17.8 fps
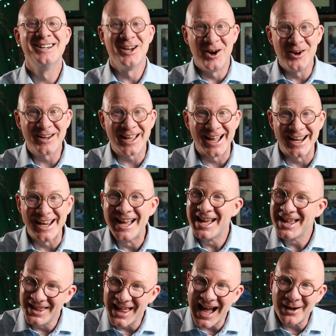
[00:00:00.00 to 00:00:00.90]
Okay,
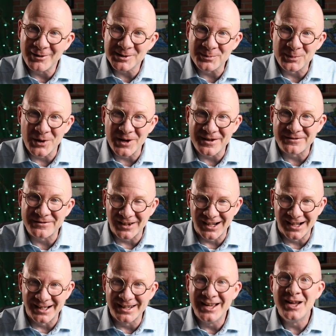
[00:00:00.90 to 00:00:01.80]
that was pretty
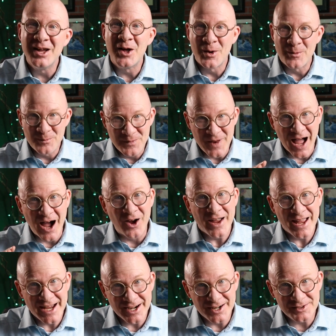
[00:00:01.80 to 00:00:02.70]
fun. Now
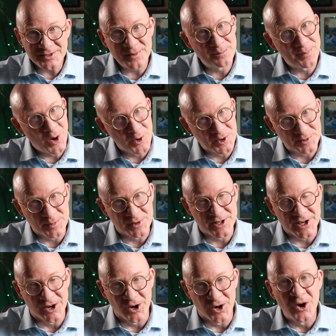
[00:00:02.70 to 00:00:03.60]
here's the bonus
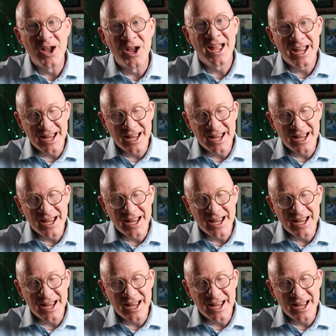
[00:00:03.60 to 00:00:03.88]
material.